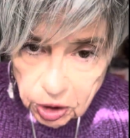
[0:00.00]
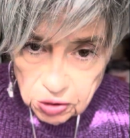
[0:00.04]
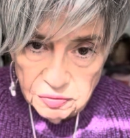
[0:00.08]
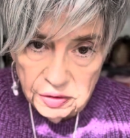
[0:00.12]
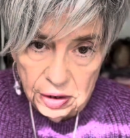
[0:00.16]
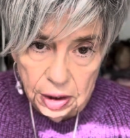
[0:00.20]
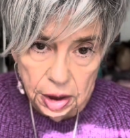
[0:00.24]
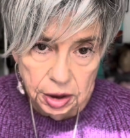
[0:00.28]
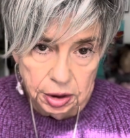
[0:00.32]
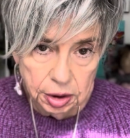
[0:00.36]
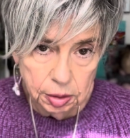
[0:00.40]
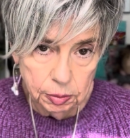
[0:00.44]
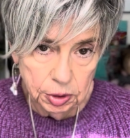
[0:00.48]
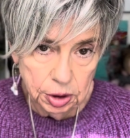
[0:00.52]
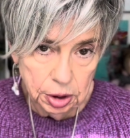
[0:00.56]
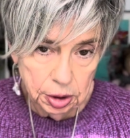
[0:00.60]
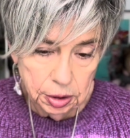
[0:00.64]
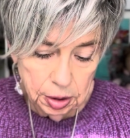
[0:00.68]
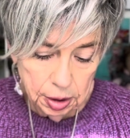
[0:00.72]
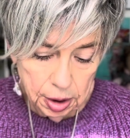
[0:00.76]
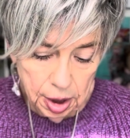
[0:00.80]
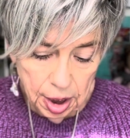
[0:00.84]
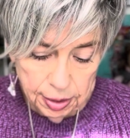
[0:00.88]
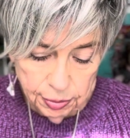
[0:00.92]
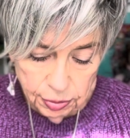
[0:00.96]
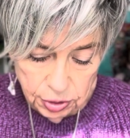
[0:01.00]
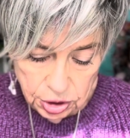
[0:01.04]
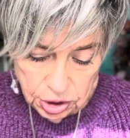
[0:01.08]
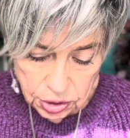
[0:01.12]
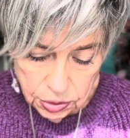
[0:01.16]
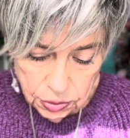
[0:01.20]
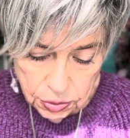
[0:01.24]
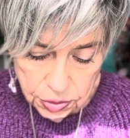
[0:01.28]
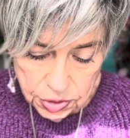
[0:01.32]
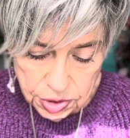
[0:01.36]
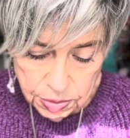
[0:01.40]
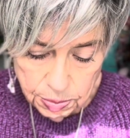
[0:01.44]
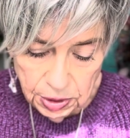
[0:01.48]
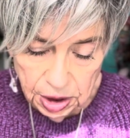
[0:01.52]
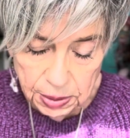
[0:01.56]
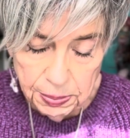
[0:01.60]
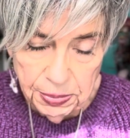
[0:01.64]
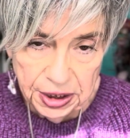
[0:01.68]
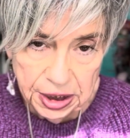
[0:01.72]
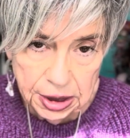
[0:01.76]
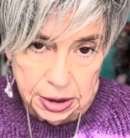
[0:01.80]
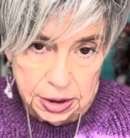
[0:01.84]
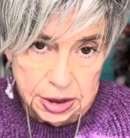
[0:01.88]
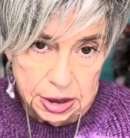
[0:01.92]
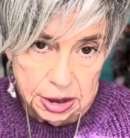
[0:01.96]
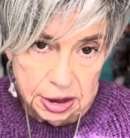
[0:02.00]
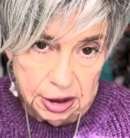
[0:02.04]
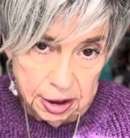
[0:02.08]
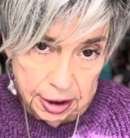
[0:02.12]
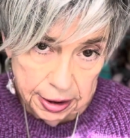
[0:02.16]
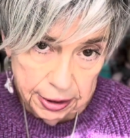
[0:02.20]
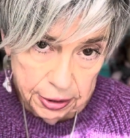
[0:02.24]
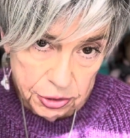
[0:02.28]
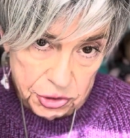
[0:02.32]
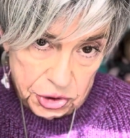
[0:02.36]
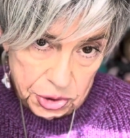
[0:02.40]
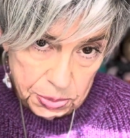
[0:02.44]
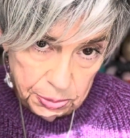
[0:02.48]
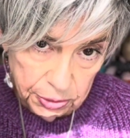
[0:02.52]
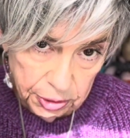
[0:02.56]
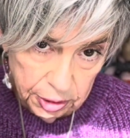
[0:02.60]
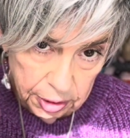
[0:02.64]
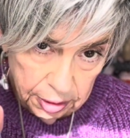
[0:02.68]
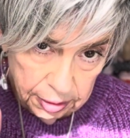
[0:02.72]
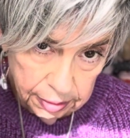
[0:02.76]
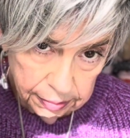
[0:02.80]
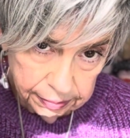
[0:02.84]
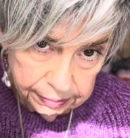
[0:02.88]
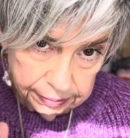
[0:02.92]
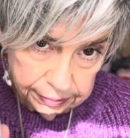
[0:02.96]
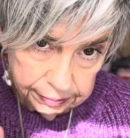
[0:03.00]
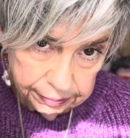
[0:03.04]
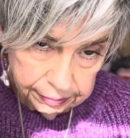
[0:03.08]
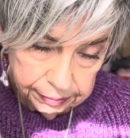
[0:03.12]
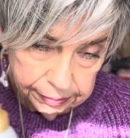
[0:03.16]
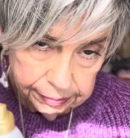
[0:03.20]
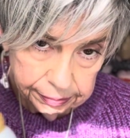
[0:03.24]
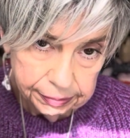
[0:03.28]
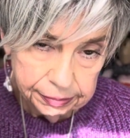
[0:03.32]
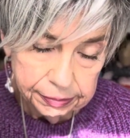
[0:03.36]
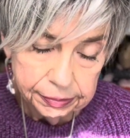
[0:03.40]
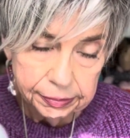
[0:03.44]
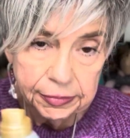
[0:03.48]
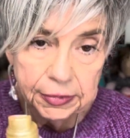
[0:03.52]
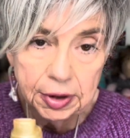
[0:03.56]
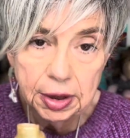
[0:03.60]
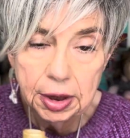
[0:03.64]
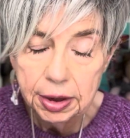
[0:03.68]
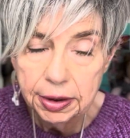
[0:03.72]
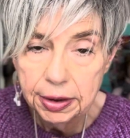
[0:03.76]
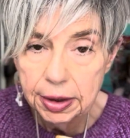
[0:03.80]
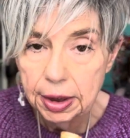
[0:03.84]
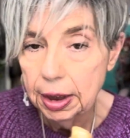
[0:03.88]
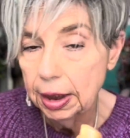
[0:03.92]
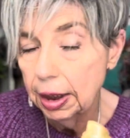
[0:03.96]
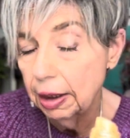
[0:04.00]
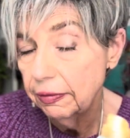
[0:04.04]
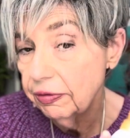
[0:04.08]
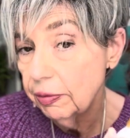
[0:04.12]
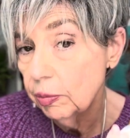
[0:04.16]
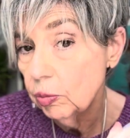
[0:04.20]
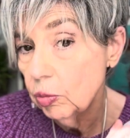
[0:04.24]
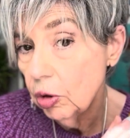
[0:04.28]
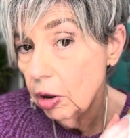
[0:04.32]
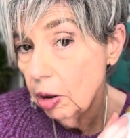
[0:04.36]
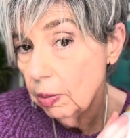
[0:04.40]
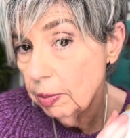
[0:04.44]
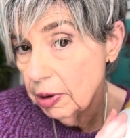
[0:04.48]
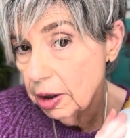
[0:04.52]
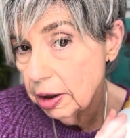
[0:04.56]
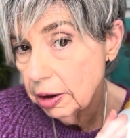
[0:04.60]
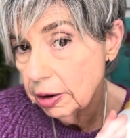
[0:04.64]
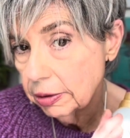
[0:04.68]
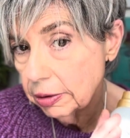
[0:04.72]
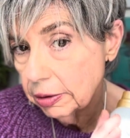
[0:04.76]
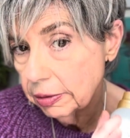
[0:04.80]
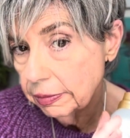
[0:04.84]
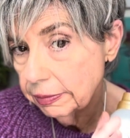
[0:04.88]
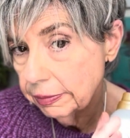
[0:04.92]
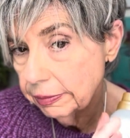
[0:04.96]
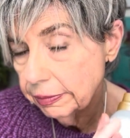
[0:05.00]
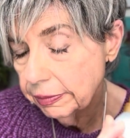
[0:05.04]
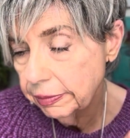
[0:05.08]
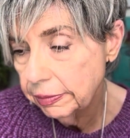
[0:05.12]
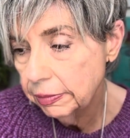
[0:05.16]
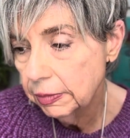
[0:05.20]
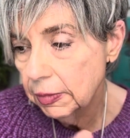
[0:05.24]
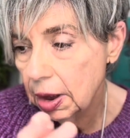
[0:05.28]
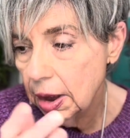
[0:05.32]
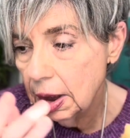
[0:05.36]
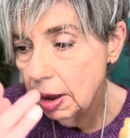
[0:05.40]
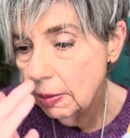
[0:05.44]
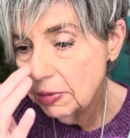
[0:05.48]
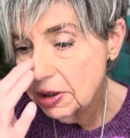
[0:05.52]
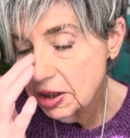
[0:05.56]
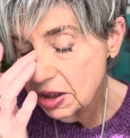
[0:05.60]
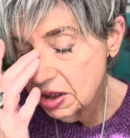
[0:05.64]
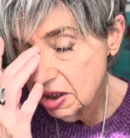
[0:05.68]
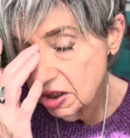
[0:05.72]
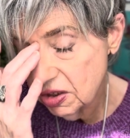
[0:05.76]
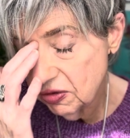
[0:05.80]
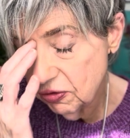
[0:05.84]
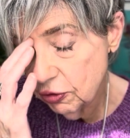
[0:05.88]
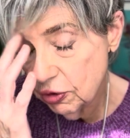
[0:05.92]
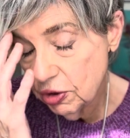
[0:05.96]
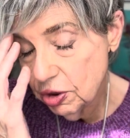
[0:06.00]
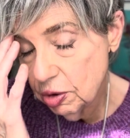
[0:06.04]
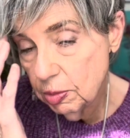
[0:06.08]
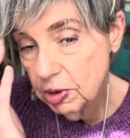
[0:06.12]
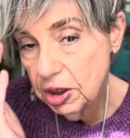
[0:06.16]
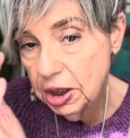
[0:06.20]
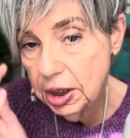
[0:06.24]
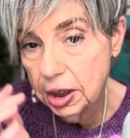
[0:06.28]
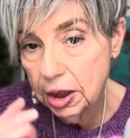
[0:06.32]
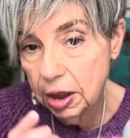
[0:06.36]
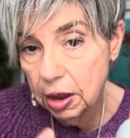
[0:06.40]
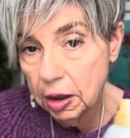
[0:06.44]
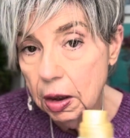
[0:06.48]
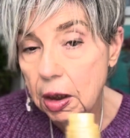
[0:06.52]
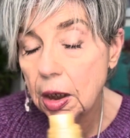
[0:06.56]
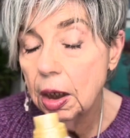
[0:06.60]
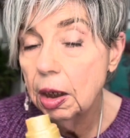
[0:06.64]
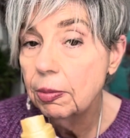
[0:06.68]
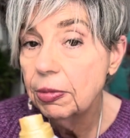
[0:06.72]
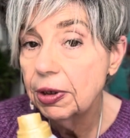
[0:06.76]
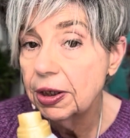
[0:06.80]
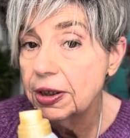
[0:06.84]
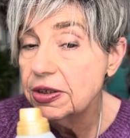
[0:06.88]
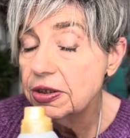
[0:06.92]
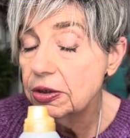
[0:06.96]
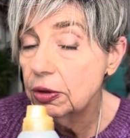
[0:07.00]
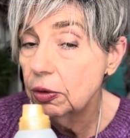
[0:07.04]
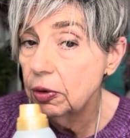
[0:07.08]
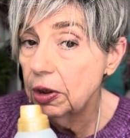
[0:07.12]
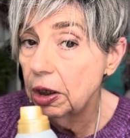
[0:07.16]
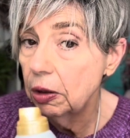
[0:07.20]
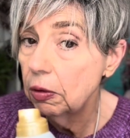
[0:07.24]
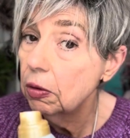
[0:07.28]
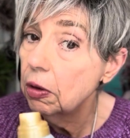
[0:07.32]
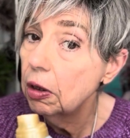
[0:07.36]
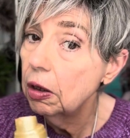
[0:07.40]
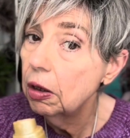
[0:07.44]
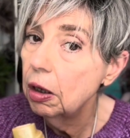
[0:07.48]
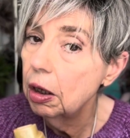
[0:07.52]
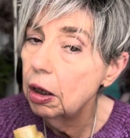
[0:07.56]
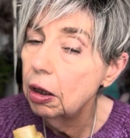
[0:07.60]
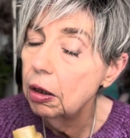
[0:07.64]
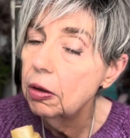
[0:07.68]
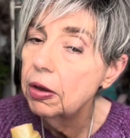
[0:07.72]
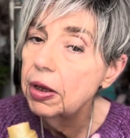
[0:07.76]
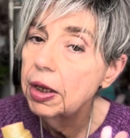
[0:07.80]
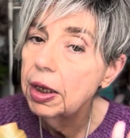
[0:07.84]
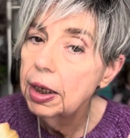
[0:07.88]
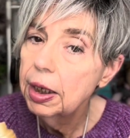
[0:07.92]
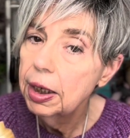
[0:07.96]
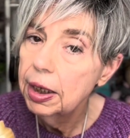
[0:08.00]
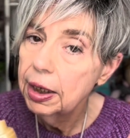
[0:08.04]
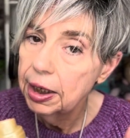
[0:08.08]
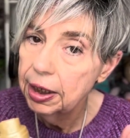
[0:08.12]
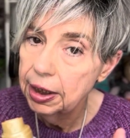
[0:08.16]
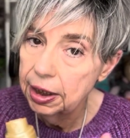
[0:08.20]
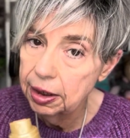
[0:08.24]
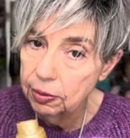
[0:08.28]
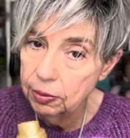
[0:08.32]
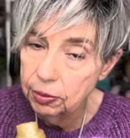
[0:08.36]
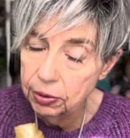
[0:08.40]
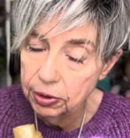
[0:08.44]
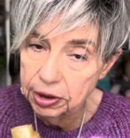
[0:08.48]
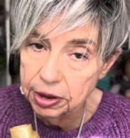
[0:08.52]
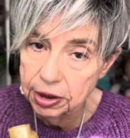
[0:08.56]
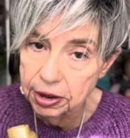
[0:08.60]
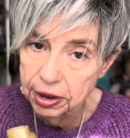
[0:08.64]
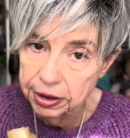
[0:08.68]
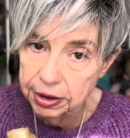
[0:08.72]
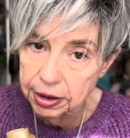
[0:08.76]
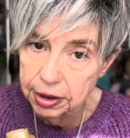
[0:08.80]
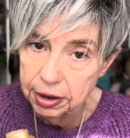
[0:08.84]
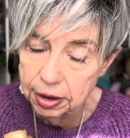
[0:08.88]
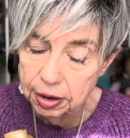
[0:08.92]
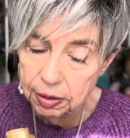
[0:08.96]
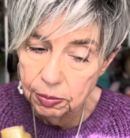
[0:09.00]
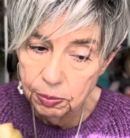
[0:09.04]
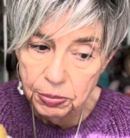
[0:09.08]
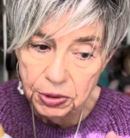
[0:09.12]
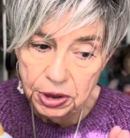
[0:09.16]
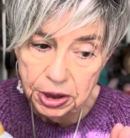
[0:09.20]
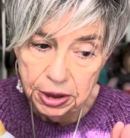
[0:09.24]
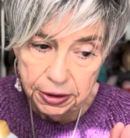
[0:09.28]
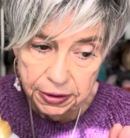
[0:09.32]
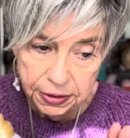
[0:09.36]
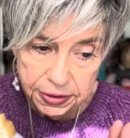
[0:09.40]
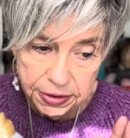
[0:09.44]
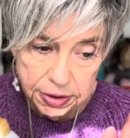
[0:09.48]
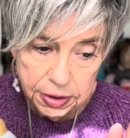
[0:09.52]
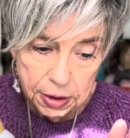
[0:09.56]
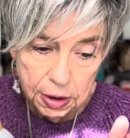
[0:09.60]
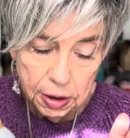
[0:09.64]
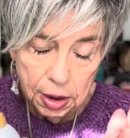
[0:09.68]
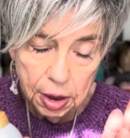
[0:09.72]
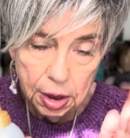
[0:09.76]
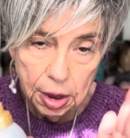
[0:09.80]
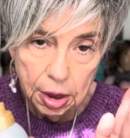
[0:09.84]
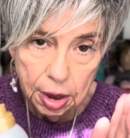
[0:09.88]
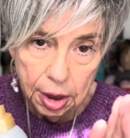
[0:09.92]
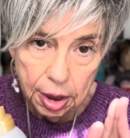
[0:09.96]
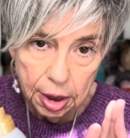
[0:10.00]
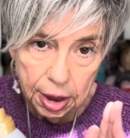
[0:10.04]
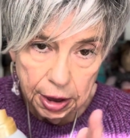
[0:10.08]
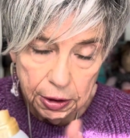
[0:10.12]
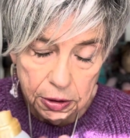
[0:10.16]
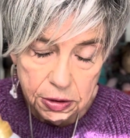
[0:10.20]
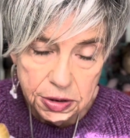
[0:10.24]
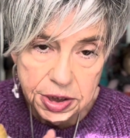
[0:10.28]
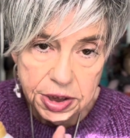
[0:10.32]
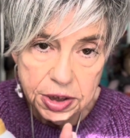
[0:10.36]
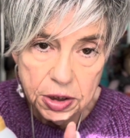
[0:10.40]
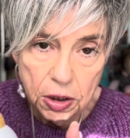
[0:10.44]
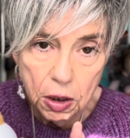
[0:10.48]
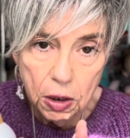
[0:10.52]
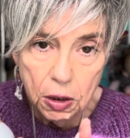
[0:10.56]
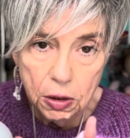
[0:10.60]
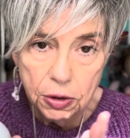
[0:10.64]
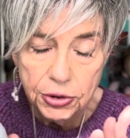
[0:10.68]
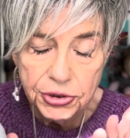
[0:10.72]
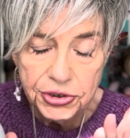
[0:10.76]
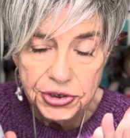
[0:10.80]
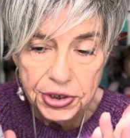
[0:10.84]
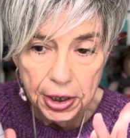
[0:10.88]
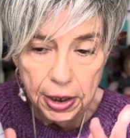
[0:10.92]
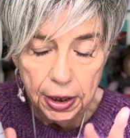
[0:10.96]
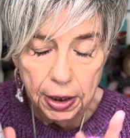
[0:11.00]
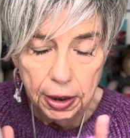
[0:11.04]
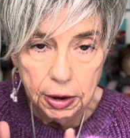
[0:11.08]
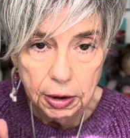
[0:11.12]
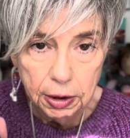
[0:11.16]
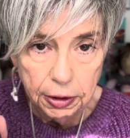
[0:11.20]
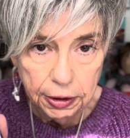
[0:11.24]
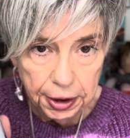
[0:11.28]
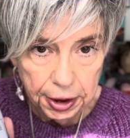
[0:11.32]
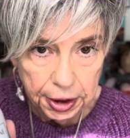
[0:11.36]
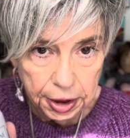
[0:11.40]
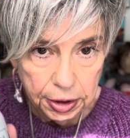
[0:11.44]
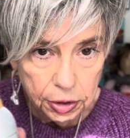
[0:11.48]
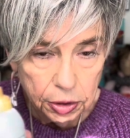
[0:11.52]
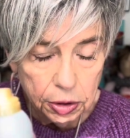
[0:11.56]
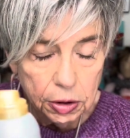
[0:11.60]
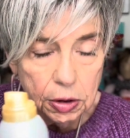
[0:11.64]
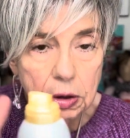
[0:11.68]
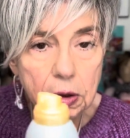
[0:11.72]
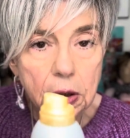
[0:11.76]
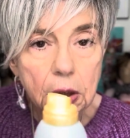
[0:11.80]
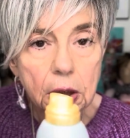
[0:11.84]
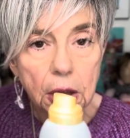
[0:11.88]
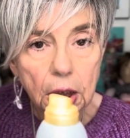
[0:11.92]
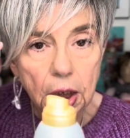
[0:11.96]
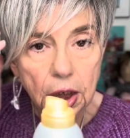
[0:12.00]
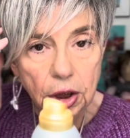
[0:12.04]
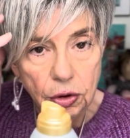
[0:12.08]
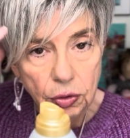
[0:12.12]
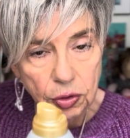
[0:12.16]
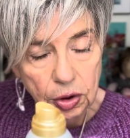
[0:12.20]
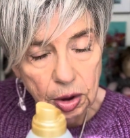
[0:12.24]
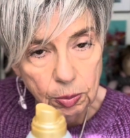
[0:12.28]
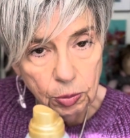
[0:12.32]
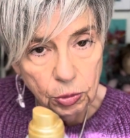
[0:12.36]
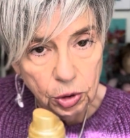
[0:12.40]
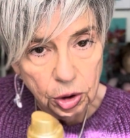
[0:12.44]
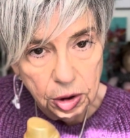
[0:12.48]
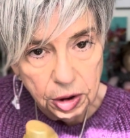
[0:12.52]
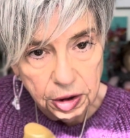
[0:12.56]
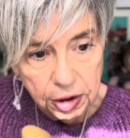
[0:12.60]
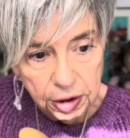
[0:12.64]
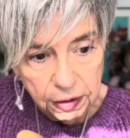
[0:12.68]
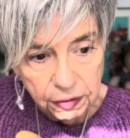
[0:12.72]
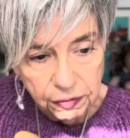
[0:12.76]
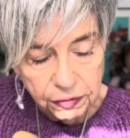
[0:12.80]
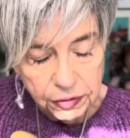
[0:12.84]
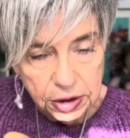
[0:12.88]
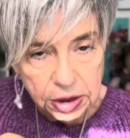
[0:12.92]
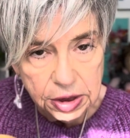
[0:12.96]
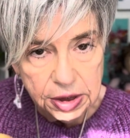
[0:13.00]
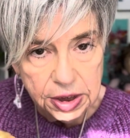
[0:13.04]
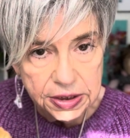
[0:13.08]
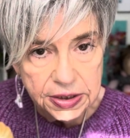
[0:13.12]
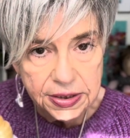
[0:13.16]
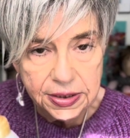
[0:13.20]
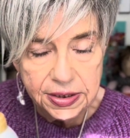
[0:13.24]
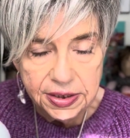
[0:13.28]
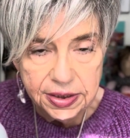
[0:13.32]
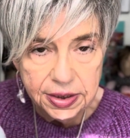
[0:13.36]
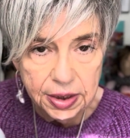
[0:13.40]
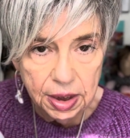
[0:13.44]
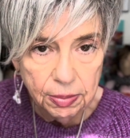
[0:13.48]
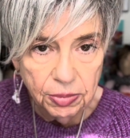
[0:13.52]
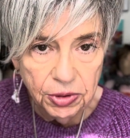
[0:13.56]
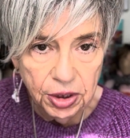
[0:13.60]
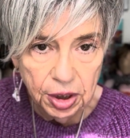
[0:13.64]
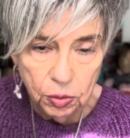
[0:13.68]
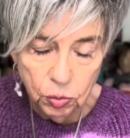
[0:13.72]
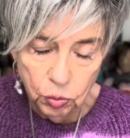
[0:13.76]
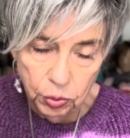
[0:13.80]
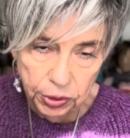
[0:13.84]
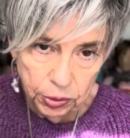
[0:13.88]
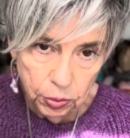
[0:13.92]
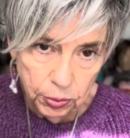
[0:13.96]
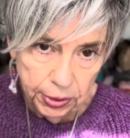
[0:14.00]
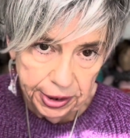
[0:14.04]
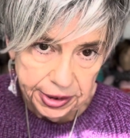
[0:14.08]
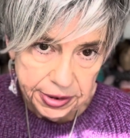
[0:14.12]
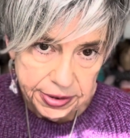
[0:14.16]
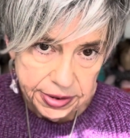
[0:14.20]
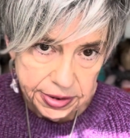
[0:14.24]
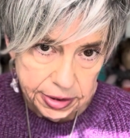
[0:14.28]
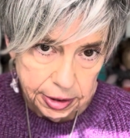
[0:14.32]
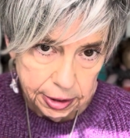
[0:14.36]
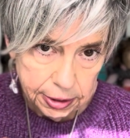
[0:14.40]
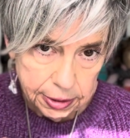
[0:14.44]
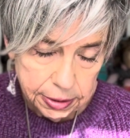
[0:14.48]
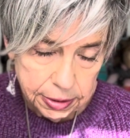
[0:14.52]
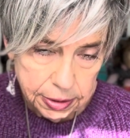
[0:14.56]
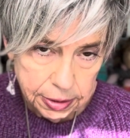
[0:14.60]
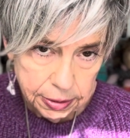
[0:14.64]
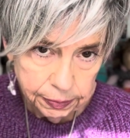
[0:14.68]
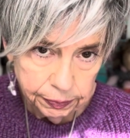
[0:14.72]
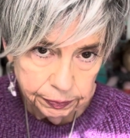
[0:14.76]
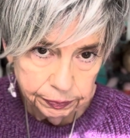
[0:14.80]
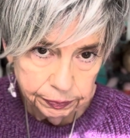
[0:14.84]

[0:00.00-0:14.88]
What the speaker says: volume in it, I would use my Pantene Air Spray that I got from Walmart. Because it's for human hair, but it's no alcohol, and I really like it because aerosols are lighter and you get more lift. It does the same thing Wig Wax does,